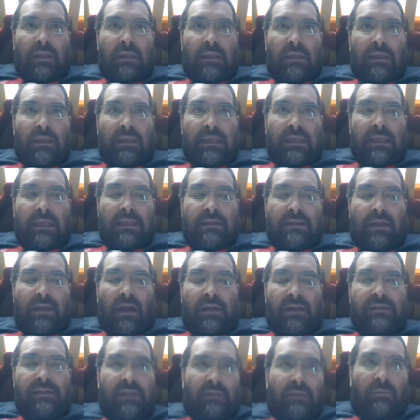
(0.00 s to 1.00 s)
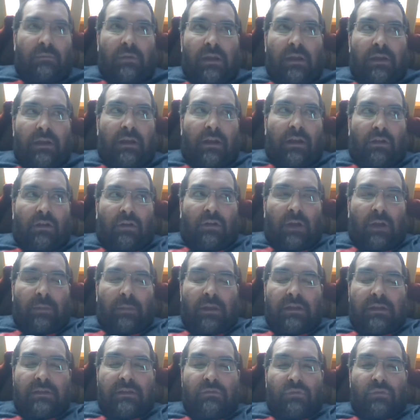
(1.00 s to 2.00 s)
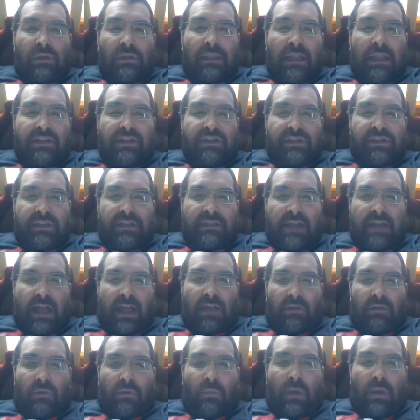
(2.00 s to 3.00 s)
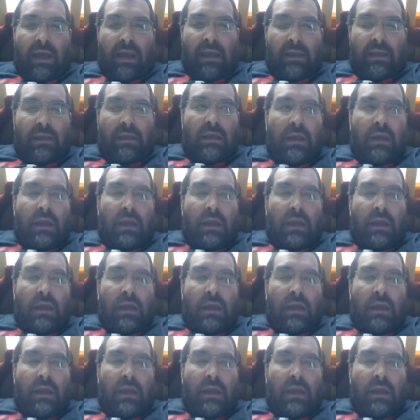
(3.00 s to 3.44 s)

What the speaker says: he does it in an incredibly religiously tolerant way.